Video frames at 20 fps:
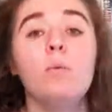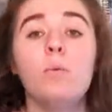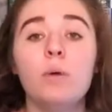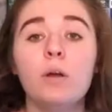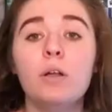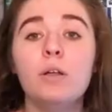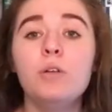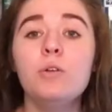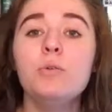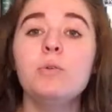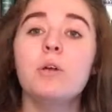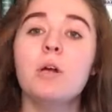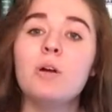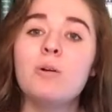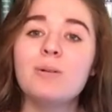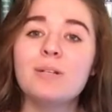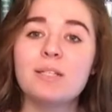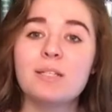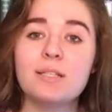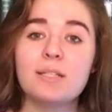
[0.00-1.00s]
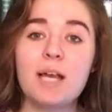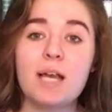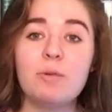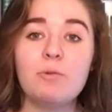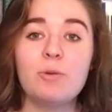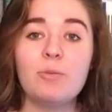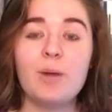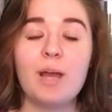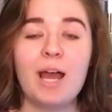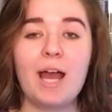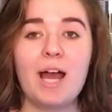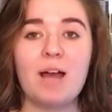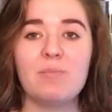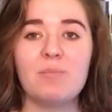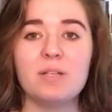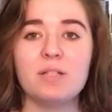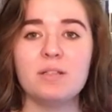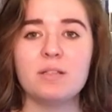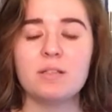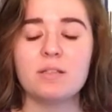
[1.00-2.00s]
Where do you go when a sad moment
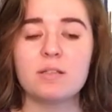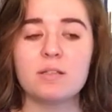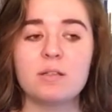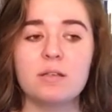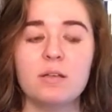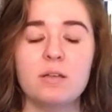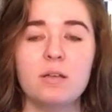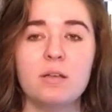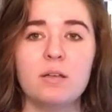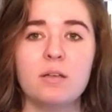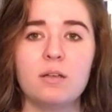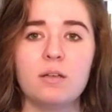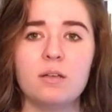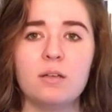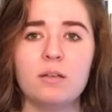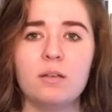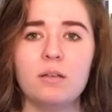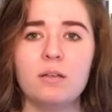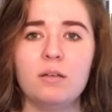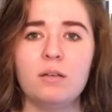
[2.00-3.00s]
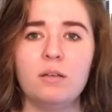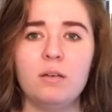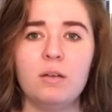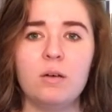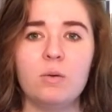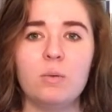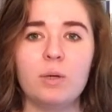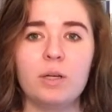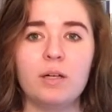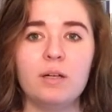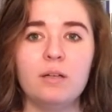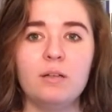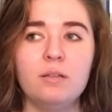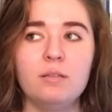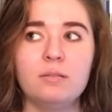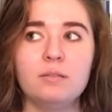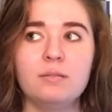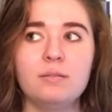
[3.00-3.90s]
happens? Nowhere.